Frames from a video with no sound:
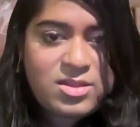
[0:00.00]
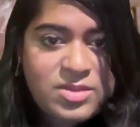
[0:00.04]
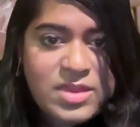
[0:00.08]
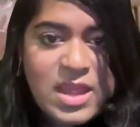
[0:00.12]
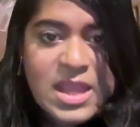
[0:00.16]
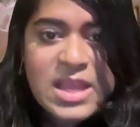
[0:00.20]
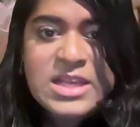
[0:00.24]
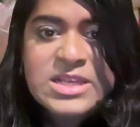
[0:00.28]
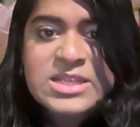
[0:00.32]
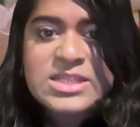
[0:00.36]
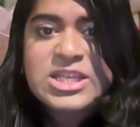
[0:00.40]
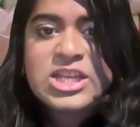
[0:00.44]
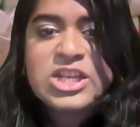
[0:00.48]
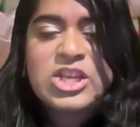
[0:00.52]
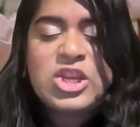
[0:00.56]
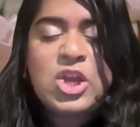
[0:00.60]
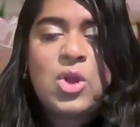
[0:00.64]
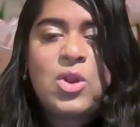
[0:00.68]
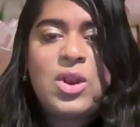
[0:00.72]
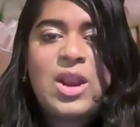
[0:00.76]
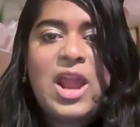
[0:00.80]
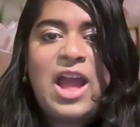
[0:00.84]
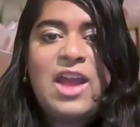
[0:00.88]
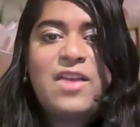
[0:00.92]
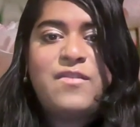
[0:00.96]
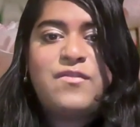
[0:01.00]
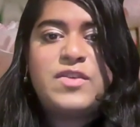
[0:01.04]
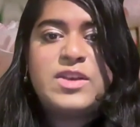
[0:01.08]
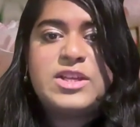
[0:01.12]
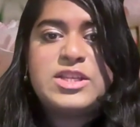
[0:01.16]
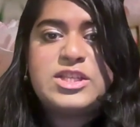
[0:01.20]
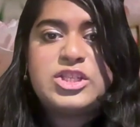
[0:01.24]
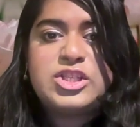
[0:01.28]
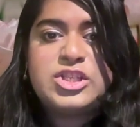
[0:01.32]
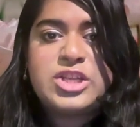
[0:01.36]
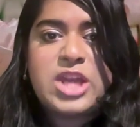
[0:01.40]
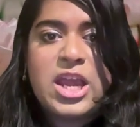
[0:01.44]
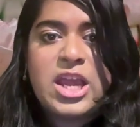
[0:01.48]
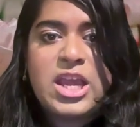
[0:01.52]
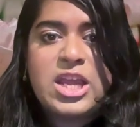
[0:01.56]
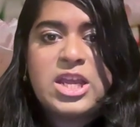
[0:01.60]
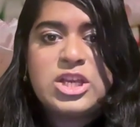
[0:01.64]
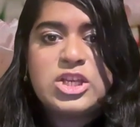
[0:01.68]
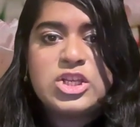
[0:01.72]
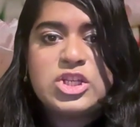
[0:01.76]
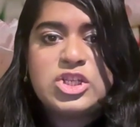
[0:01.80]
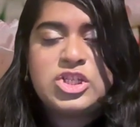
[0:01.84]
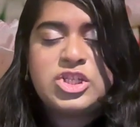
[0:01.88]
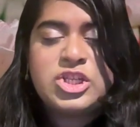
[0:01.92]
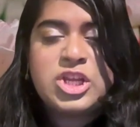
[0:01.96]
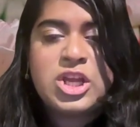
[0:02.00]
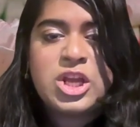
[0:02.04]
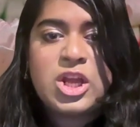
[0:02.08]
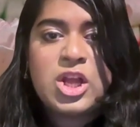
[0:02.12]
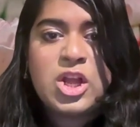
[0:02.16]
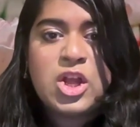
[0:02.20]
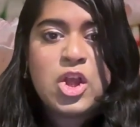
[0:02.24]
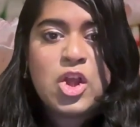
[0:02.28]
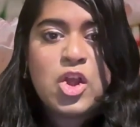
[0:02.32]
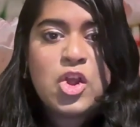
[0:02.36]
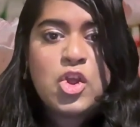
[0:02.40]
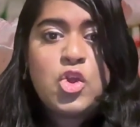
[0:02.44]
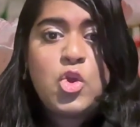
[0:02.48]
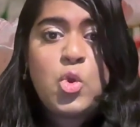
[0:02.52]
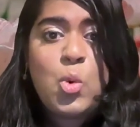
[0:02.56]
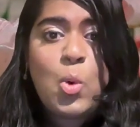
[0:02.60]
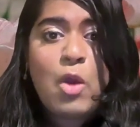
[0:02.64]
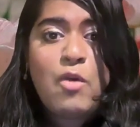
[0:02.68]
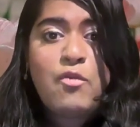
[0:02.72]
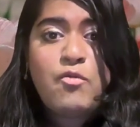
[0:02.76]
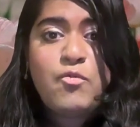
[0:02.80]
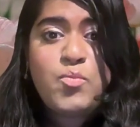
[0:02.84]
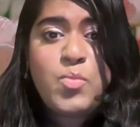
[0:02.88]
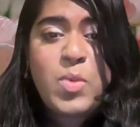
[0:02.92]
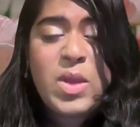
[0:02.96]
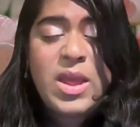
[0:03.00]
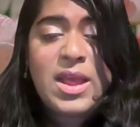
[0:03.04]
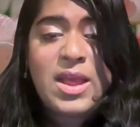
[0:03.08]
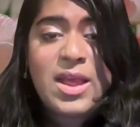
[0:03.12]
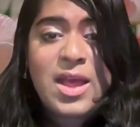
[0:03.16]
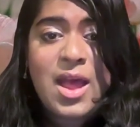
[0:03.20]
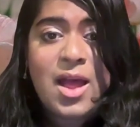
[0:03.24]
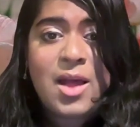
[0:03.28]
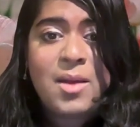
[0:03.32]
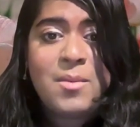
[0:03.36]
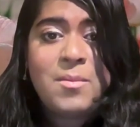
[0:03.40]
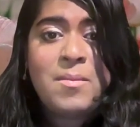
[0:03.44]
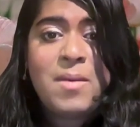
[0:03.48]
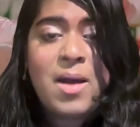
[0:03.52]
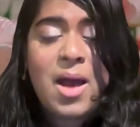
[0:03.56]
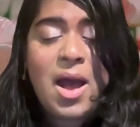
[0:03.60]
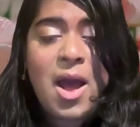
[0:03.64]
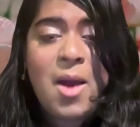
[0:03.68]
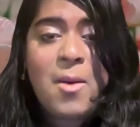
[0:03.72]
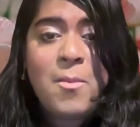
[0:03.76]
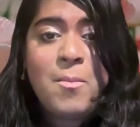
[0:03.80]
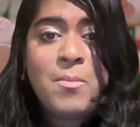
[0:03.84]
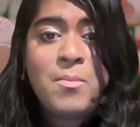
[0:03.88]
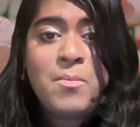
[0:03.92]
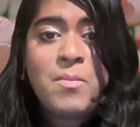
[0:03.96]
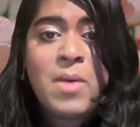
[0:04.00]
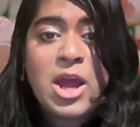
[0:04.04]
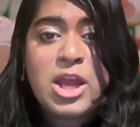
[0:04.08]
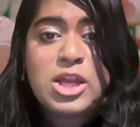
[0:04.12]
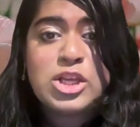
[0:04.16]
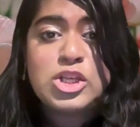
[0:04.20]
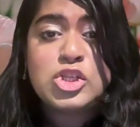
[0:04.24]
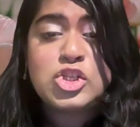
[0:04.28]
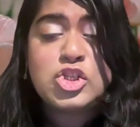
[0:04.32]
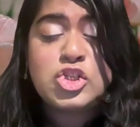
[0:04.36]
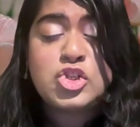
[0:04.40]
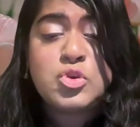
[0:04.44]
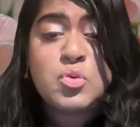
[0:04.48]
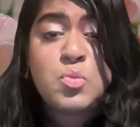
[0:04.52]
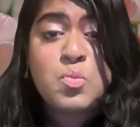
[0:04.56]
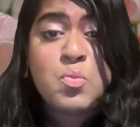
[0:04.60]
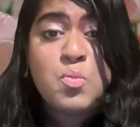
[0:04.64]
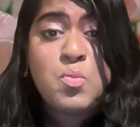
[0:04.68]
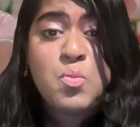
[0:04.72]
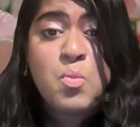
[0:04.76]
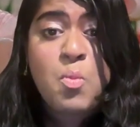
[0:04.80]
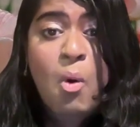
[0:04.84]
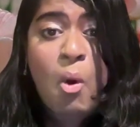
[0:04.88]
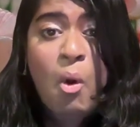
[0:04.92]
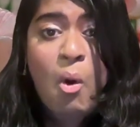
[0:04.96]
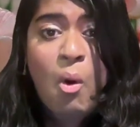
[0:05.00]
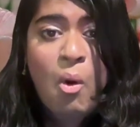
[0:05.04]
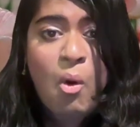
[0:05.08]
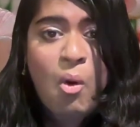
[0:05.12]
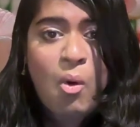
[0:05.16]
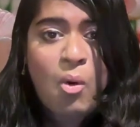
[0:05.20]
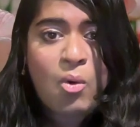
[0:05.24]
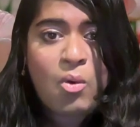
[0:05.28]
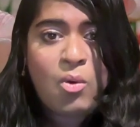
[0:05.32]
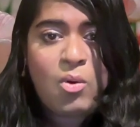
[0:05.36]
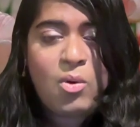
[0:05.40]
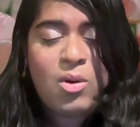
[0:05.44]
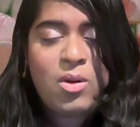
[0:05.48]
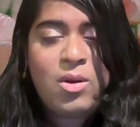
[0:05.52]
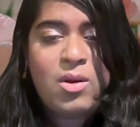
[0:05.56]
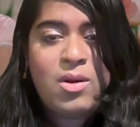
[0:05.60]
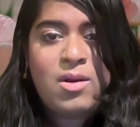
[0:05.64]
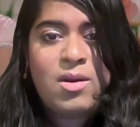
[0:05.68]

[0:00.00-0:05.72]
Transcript: Things in your life has changed. You have become a much more